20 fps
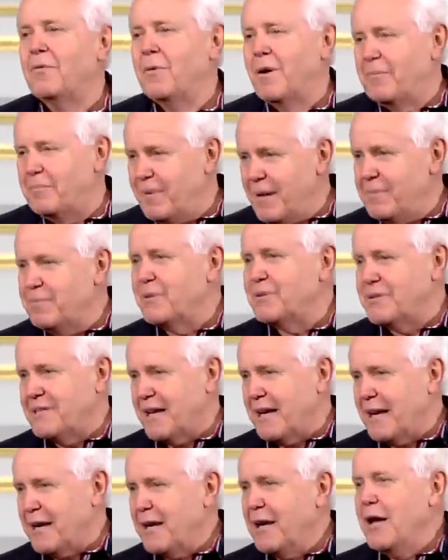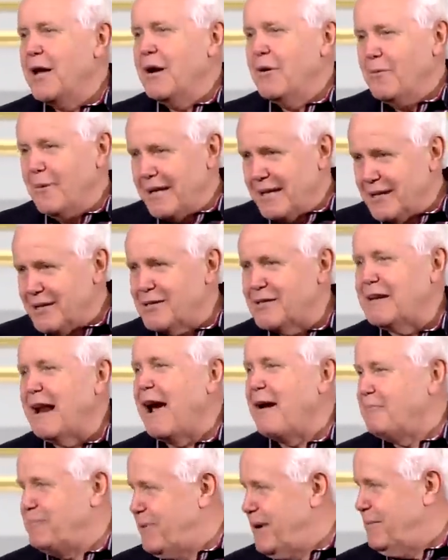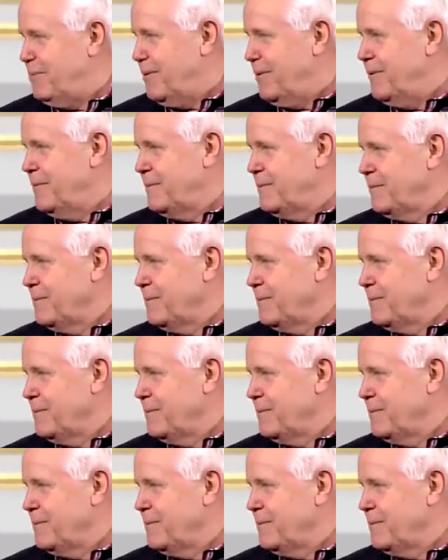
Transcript: of what people say when you stop people.